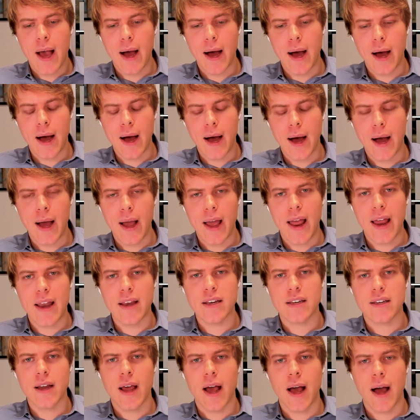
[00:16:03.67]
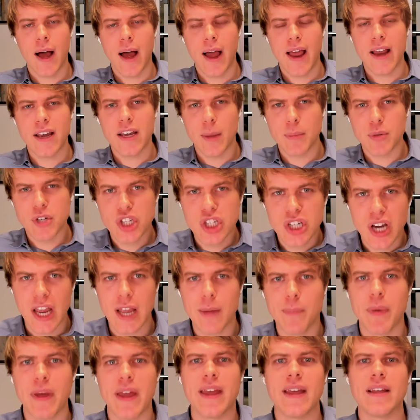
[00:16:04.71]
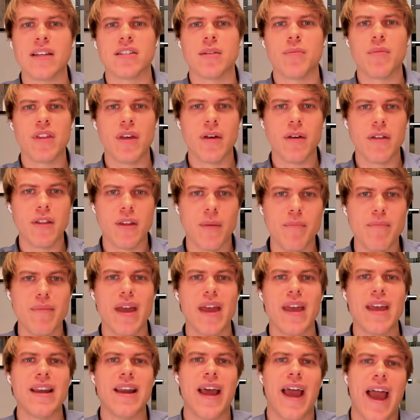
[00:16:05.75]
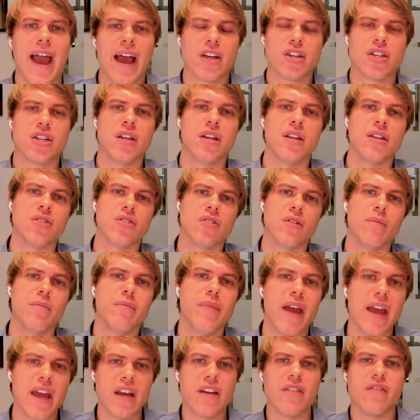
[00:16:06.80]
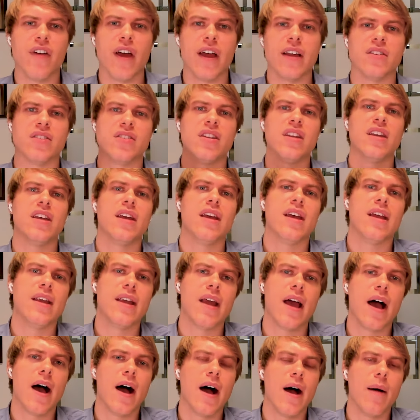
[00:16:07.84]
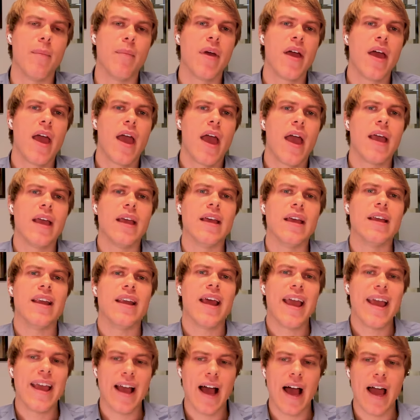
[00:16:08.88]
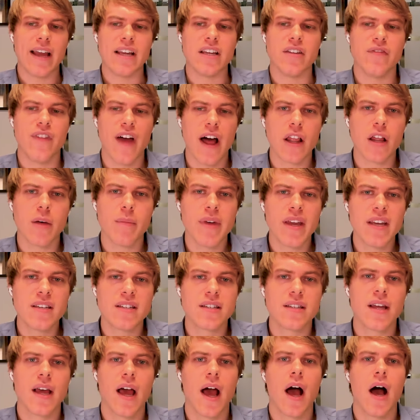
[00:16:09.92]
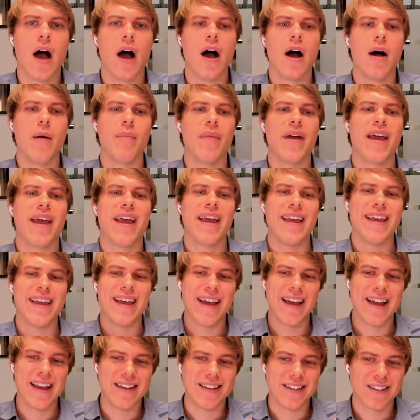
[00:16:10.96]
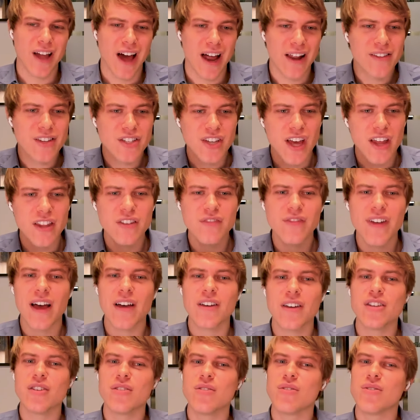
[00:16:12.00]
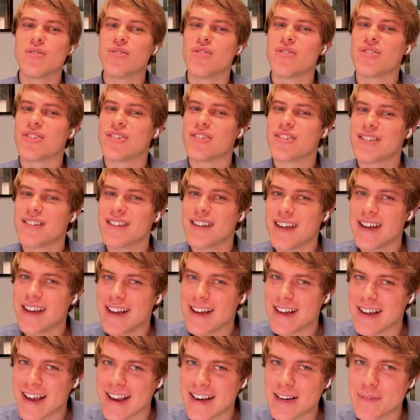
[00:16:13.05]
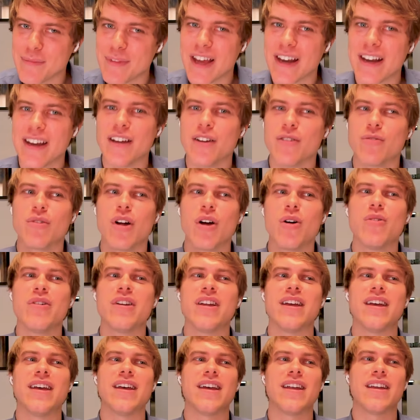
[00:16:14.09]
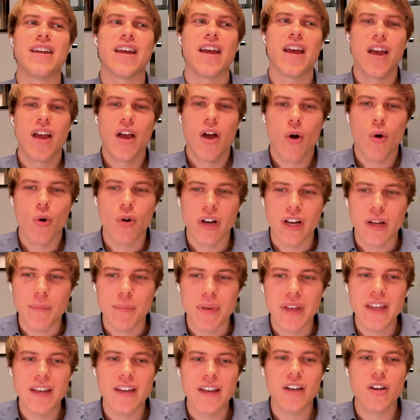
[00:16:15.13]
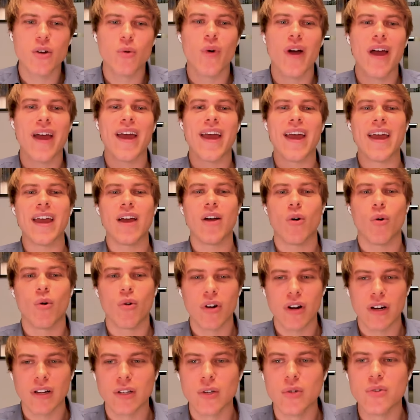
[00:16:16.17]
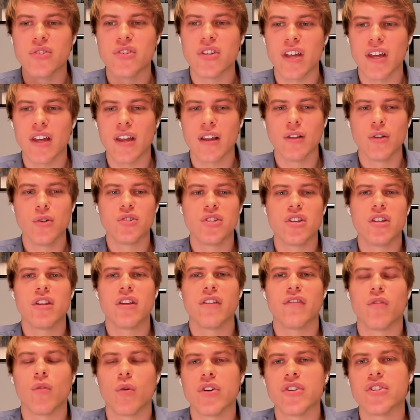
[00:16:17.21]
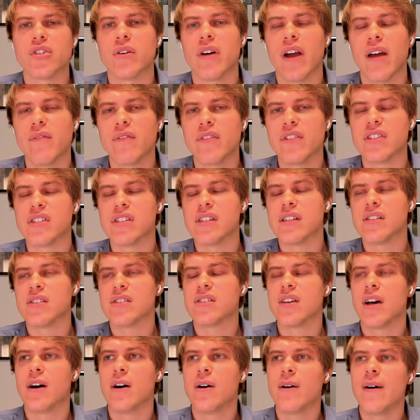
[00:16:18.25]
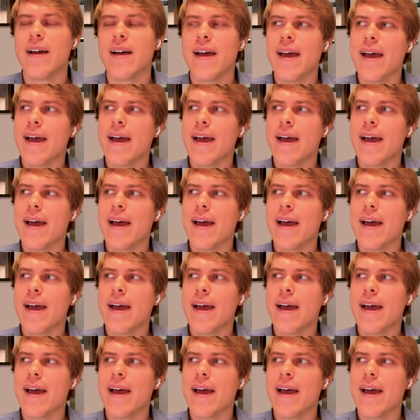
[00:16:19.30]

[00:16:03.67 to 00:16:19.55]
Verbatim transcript: uh, and uh, end up shaping some of the, the main actions or main events in um, in AI development. Um, and a lot of these other values uh, end up getting eroded or competed away or losing losing their force or emphasis. So